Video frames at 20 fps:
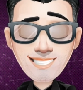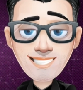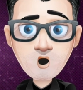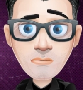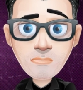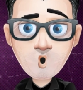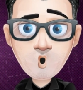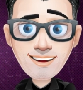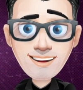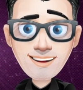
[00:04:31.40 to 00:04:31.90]

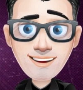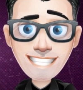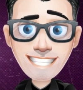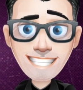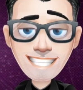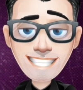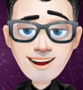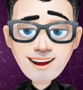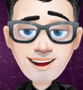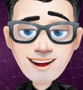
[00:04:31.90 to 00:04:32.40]
stop worrying
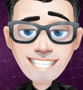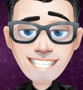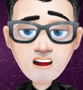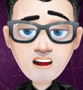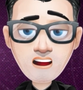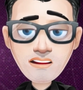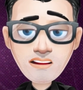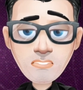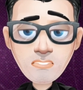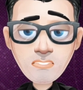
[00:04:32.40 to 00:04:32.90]
and
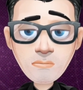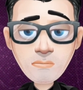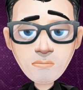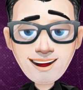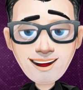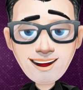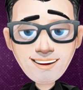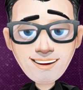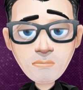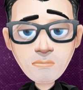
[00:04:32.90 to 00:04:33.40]
love the
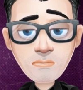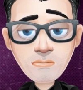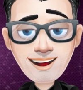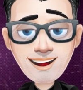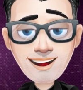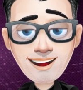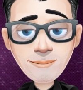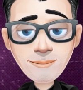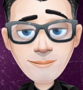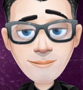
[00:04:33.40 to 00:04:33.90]
pandemic.